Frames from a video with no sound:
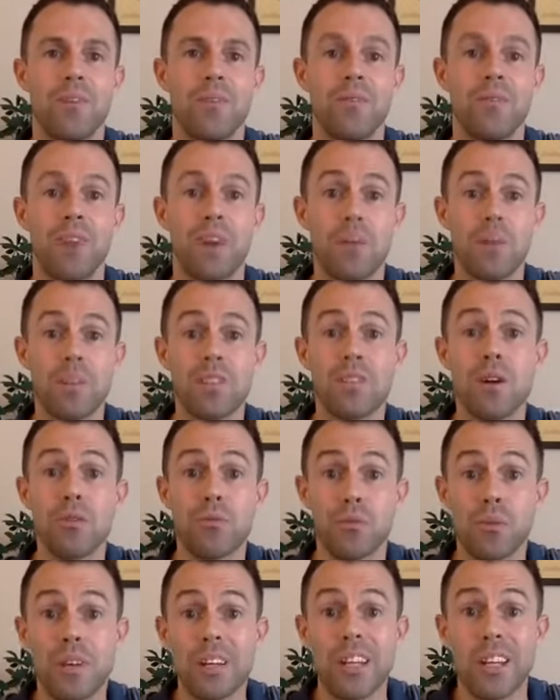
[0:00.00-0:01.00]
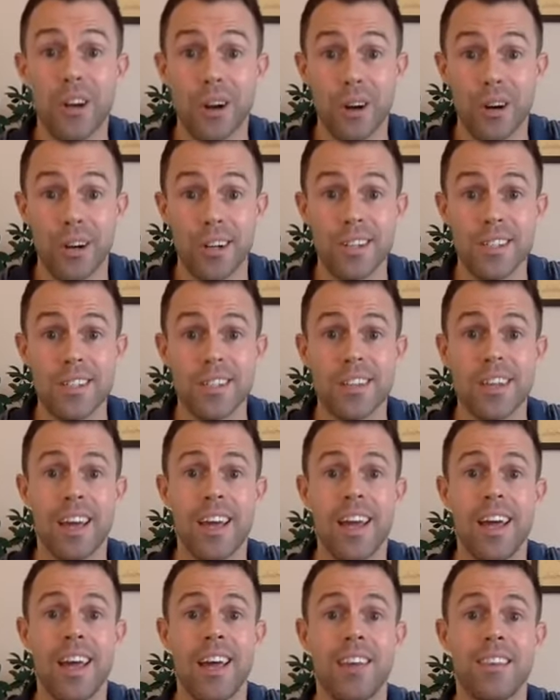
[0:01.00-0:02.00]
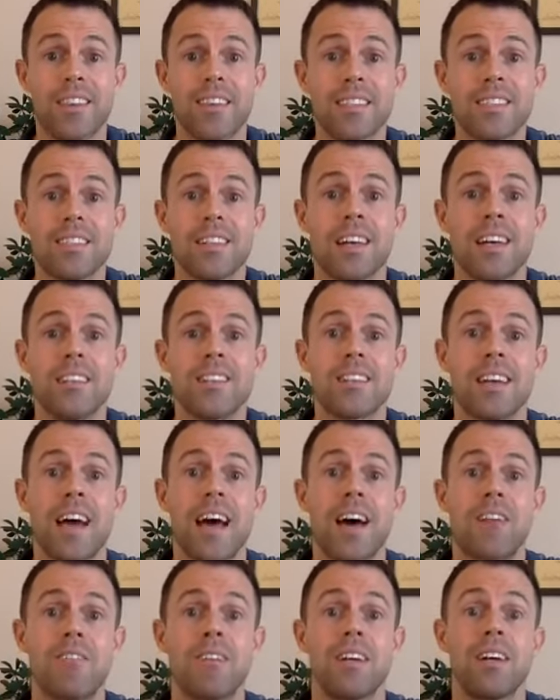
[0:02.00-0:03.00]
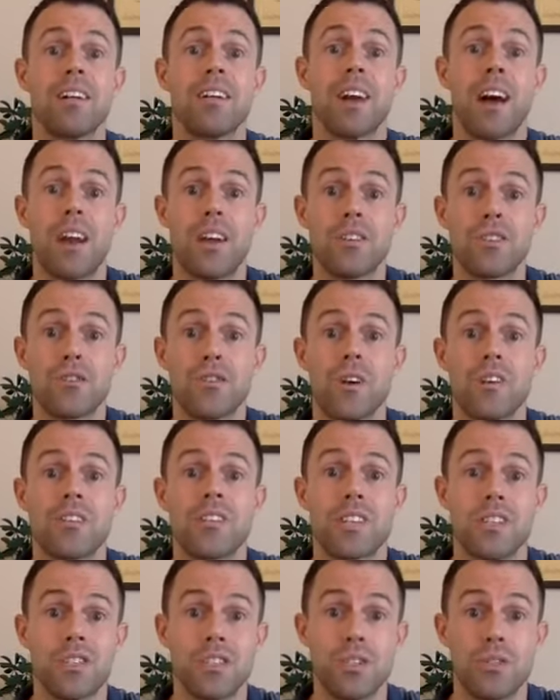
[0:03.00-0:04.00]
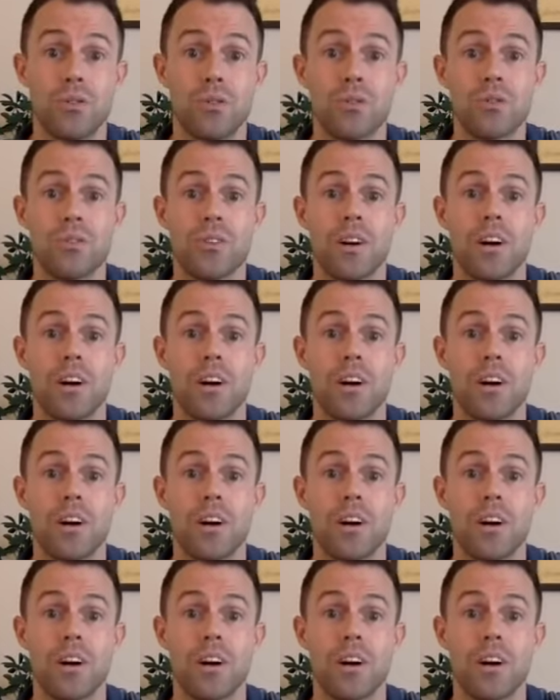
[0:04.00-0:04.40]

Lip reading: found myself really hurt. And this led to having a lot of trust issues,